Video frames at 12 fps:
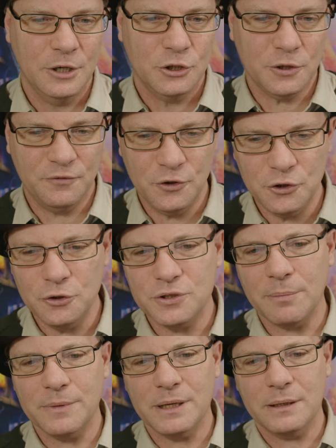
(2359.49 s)
So if you do
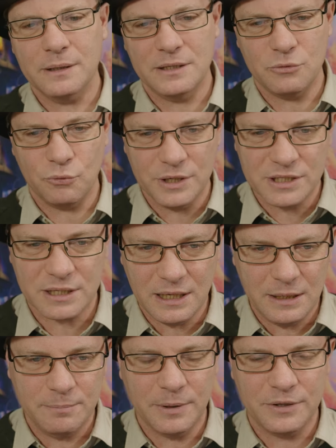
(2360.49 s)
something that's
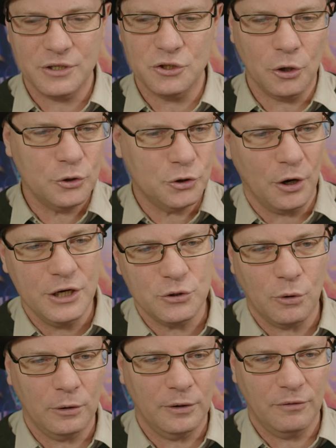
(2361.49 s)
risky, but there's no
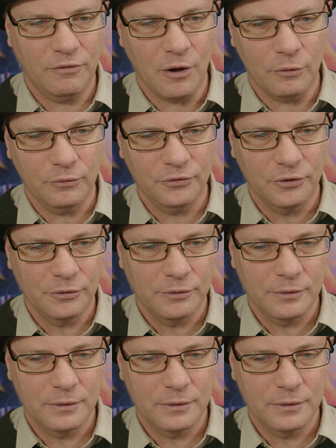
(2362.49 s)
dice roll involved,